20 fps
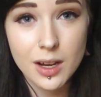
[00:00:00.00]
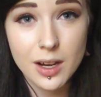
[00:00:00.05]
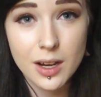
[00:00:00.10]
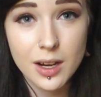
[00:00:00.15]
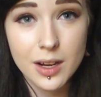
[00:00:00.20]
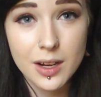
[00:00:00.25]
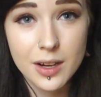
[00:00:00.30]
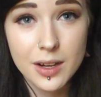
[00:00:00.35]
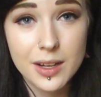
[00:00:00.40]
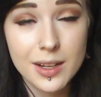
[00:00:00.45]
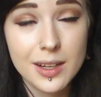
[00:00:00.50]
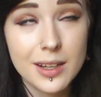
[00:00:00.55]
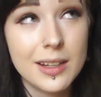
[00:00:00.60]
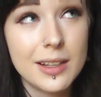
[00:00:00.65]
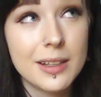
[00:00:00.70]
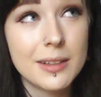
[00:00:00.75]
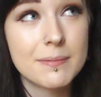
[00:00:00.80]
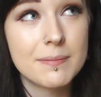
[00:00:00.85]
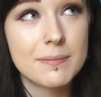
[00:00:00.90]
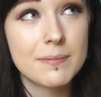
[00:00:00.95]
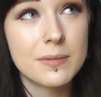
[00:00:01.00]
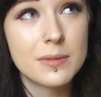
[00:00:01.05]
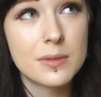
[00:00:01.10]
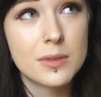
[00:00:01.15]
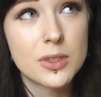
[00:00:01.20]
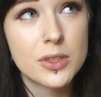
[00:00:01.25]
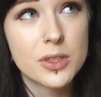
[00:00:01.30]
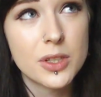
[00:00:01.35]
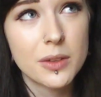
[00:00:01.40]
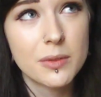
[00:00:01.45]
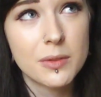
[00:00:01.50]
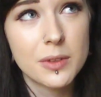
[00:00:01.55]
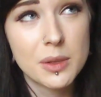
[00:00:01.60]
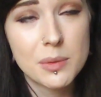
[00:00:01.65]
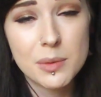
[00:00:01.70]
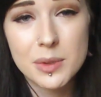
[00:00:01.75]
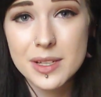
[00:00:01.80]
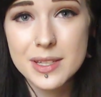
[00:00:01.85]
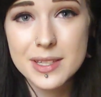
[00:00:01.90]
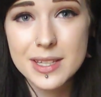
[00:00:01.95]
I don't really
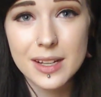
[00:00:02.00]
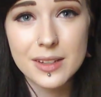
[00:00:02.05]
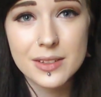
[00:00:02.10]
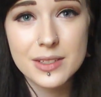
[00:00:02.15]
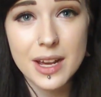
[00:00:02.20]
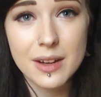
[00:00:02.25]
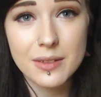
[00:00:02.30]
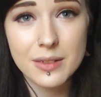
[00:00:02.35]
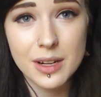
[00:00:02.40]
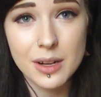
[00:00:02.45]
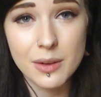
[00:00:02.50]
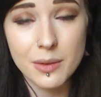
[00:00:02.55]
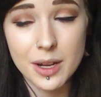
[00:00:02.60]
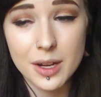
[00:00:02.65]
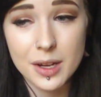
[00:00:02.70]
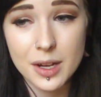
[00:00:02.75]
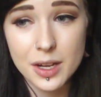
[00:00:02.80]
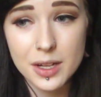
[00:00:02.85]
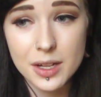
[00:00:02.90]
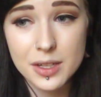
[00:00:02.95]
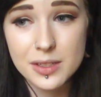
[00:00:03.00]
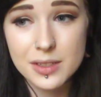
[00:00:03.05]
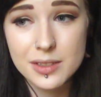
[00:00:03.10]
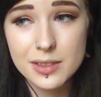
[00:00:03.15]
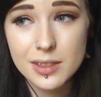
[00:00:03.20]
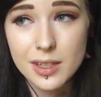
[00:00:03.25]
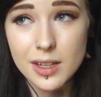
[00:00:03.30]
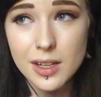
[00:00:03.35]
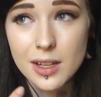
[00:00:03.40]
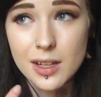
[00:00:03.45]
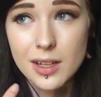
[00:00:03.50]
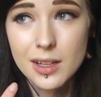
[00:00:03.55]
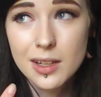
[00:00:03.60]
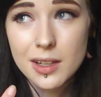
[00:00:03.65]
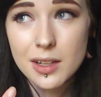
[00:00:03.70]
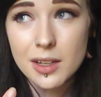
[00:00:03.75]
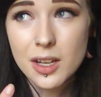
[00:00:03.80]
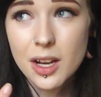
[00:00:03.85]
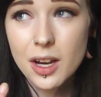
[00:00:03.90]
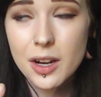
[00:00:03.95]
want to settle down anywhere. I
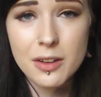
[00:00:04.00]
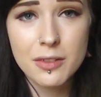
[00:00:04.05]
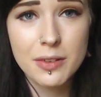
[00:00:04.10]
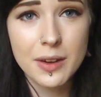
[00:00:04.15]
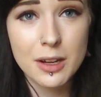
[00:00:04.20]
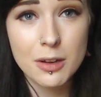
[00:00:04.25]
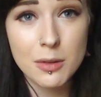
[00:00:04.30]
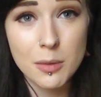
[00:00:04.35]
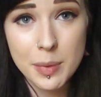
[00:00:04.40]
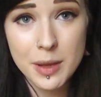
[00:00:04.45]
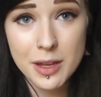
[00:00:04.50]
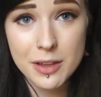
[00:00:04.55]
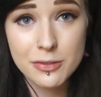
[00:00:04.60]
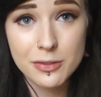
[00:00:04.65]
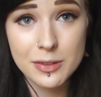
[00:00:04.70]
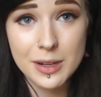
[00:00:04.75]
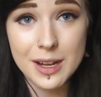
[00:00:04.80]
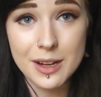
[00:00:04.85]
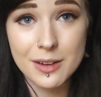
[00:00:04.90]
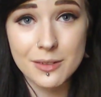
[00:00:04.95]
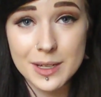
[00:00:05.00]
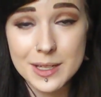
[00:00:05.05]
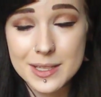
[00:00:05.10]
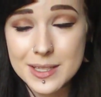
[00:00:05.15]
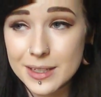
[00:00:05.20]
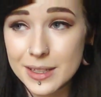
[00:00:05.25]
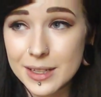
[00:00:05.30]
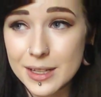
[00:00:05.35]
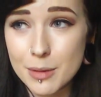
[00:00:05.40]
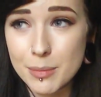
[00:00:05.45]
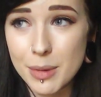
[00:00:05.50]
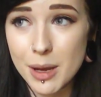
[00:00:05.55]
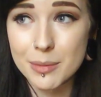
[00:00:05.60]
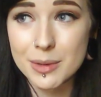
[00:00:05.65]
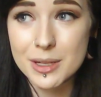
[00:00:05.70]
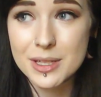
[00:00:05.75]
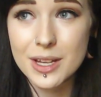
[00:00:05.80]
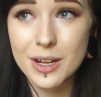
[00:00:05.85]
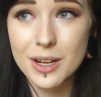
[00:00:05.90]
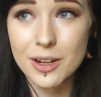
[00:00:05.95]
kind of had an epiphany recently about
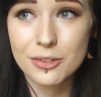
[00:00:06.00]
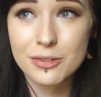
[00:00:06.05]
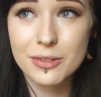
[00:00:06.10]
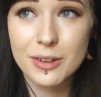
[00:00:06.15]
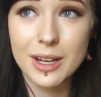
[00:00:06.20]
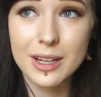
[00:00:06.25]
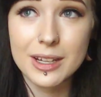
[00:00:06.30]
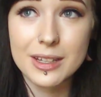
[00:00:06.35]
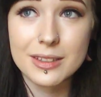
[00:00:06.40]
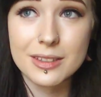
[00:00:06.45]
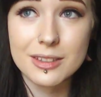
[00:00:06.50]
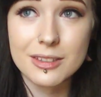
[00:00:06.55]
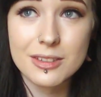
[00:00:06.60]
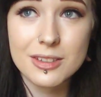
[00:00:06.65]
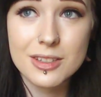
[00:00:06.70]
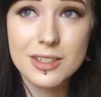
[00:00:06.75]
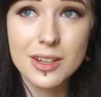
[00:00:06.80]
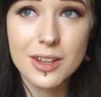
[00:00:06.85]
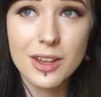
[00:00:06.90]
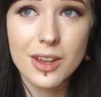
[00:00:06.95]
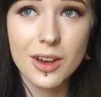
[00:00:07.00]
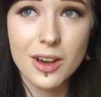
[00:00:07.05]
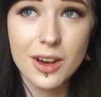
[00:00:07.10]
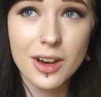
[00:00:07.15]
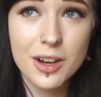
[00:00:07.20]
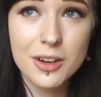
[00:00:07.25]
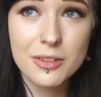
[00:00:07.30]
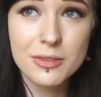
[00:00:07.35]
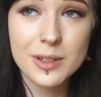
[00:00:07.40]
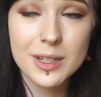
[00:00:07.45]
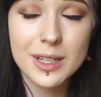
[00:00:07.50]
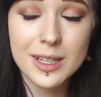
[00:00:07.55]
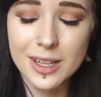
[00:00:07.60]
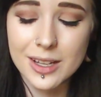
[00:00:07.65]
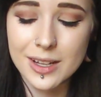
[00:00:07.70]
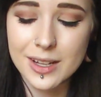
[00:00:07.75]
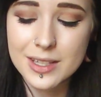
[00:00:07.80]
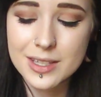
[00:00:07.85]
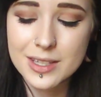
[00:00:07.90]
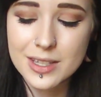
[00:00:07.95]
myself, and I've
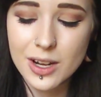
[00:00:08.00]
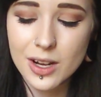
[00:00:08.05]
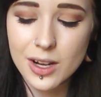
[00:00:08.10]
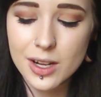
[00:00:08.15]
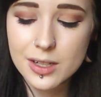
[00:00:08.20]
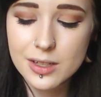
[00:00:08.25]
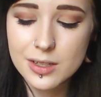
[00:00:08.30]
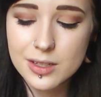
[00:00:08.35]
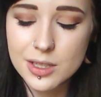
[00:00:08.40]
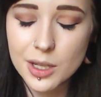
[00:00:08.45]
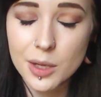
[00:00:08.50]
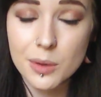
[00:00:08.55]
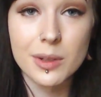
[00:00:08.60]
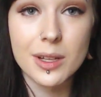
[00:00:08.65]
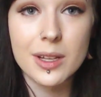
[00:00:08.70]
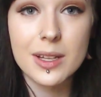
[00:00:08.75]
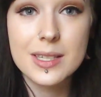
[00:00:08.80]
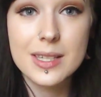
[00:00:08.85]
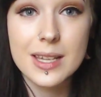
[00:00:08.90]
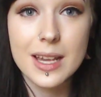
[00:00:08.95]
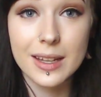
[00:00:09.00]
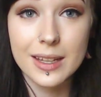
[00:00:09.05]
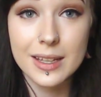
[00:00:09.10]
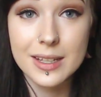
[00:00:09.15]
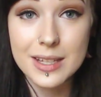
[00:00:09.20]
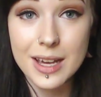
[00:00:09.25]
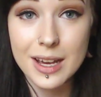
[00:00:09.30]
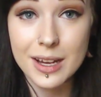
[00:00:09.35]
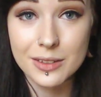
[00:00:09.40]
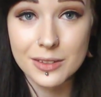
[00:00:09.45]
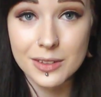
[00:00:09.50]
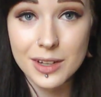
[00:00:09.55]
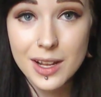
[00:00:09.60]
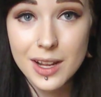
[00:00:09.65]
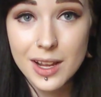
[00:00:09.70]
realised I don't like settling down